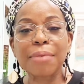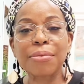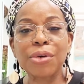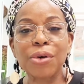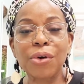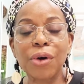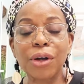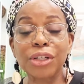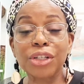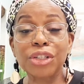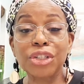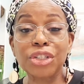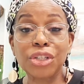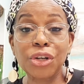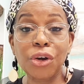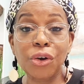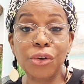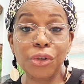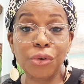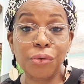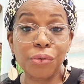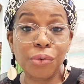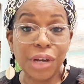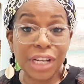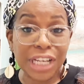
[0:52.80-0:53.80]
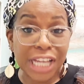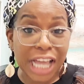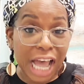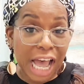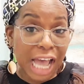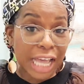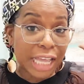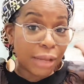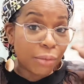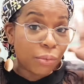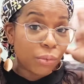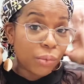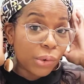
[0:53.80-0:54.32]
going to show you what
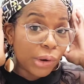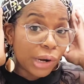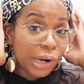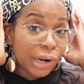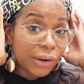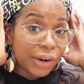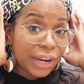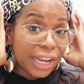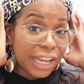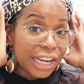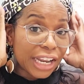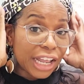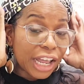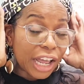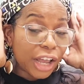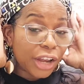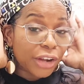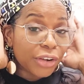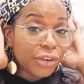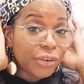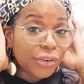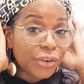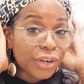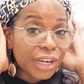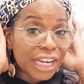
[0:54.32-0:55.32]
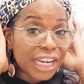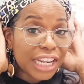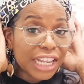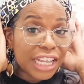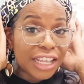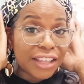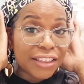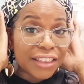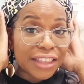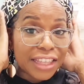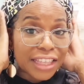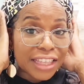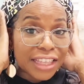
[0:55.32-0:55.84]
I am wearing
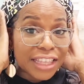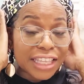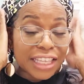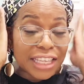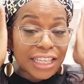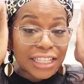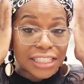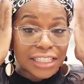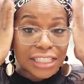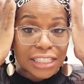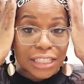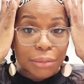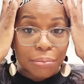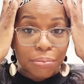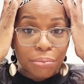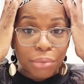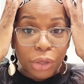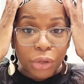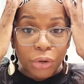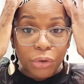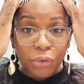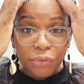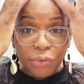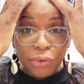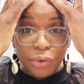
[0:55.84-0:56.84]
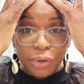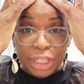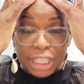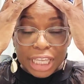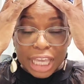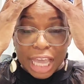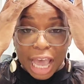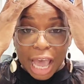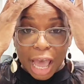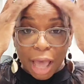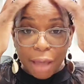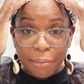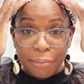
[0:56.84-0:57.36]
underneath this beautiful
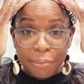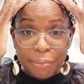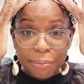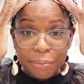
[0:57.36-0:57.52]
cap.